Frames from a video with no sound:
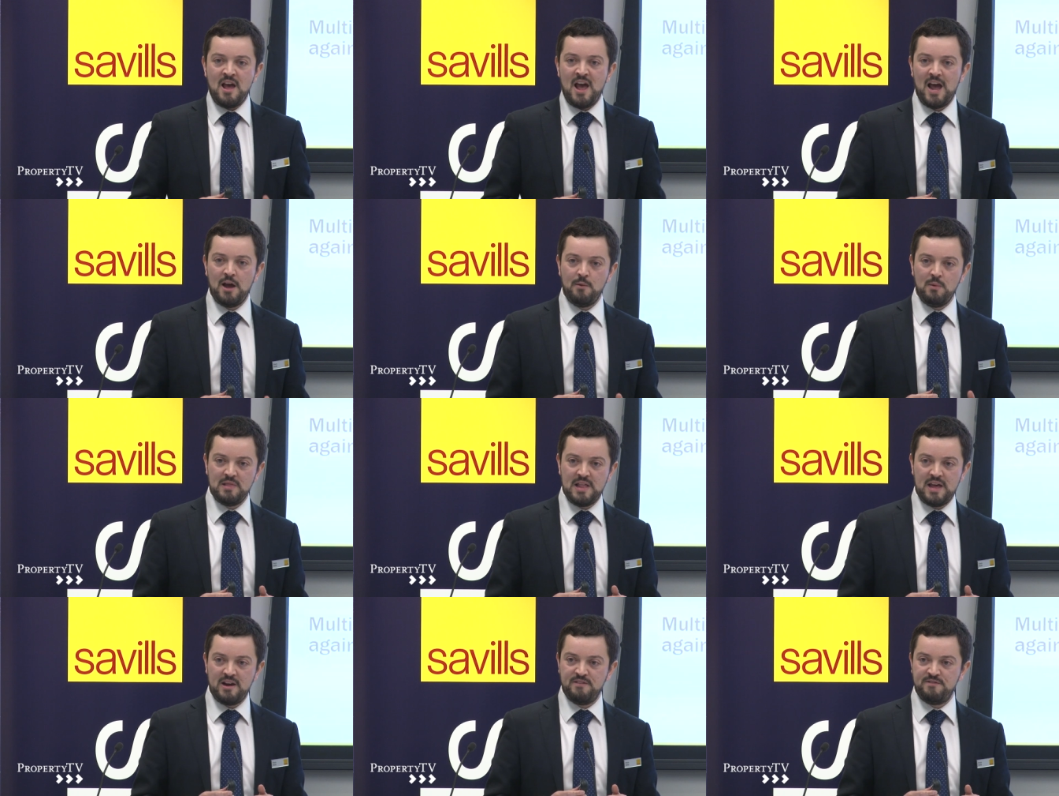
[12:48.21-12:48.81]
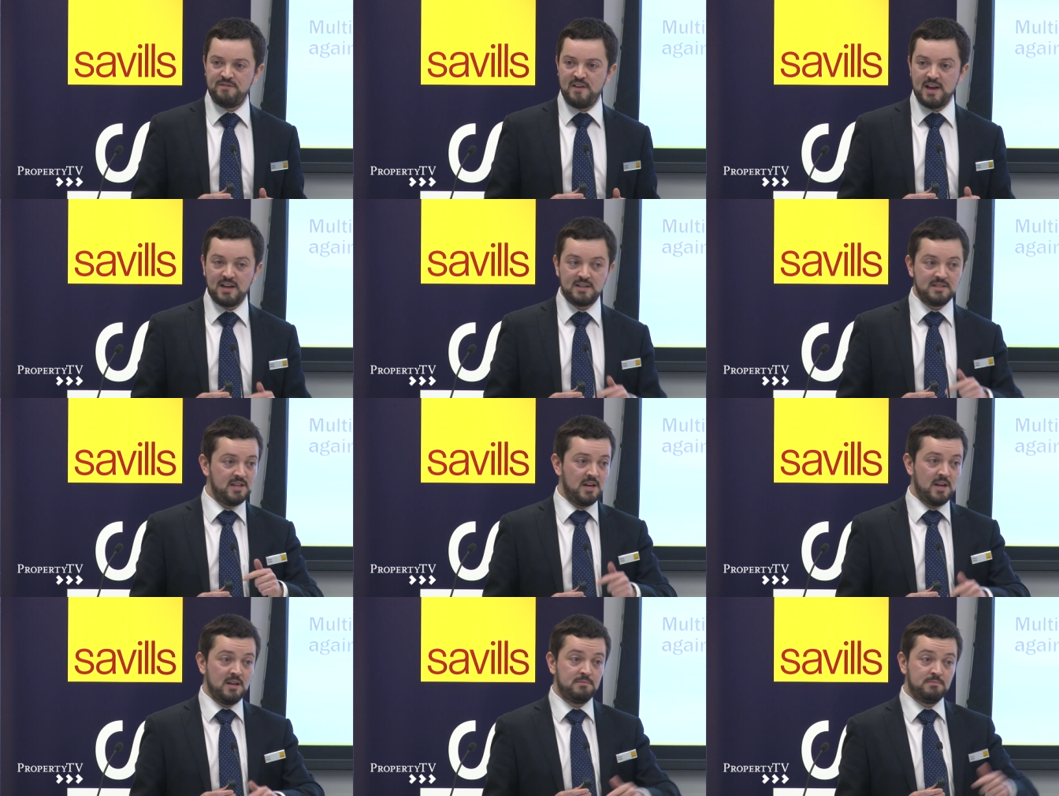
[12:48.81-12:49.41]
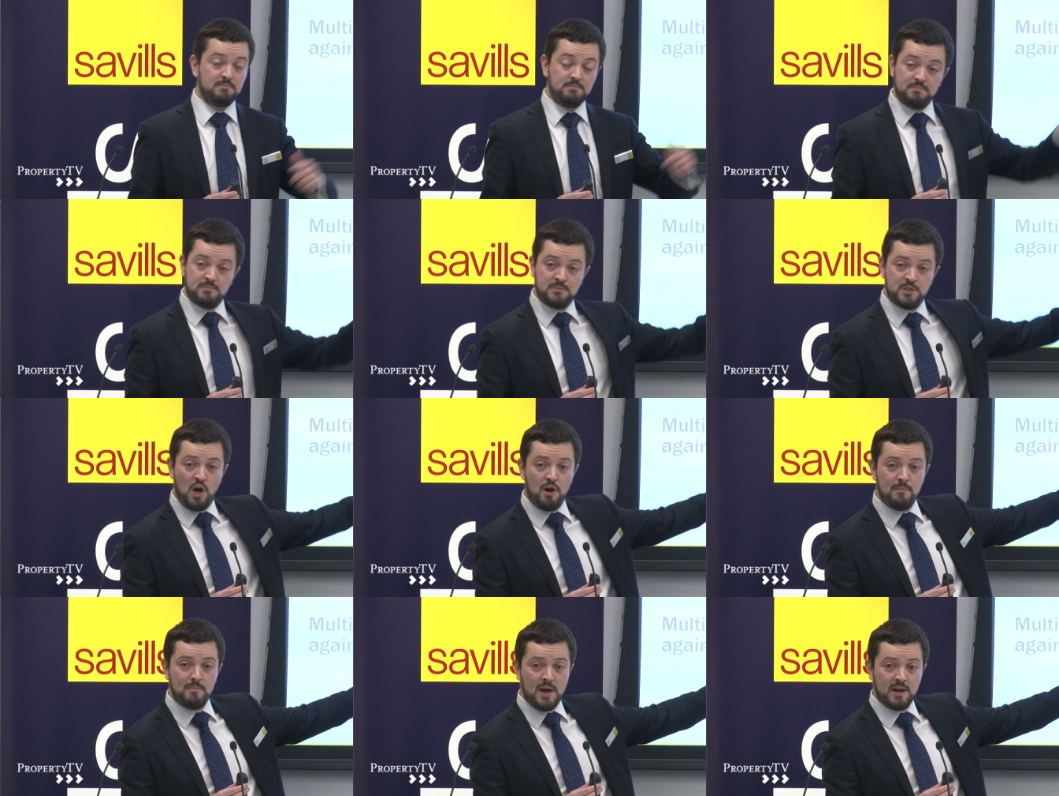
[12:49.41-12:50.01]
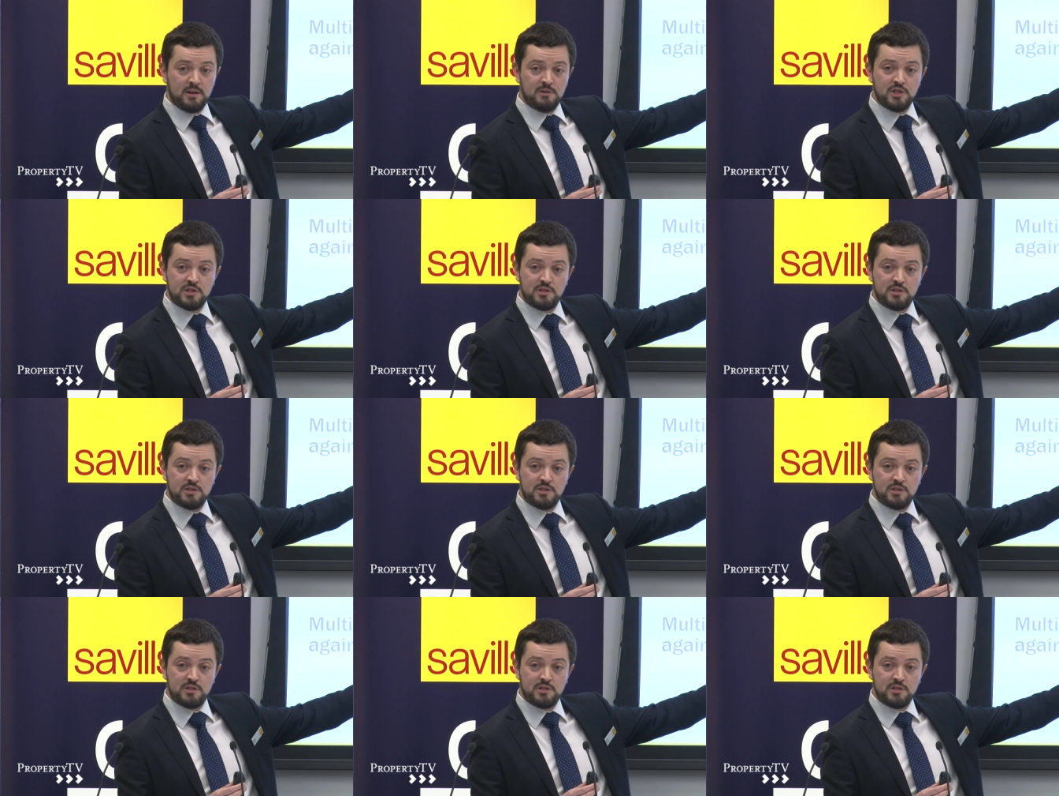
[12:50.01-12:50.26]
How will that affect Topman